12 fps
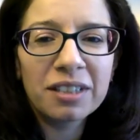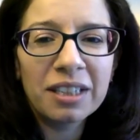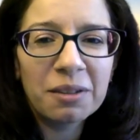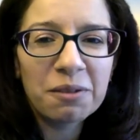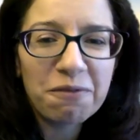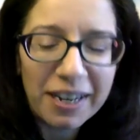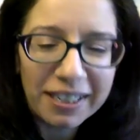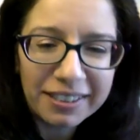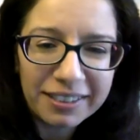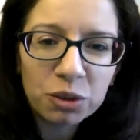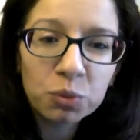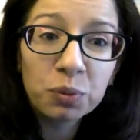find
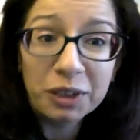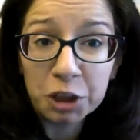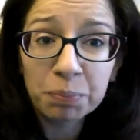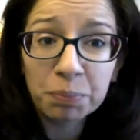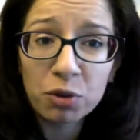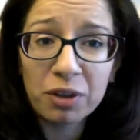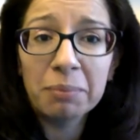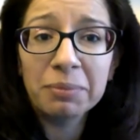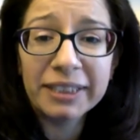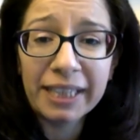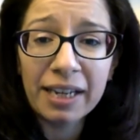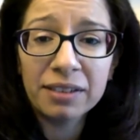out which programs
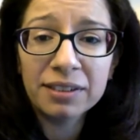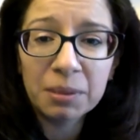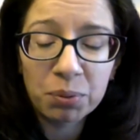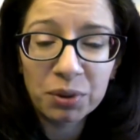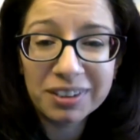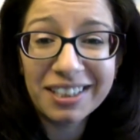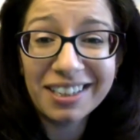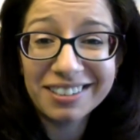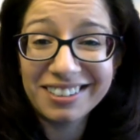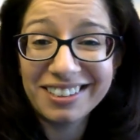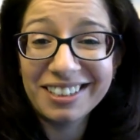can support that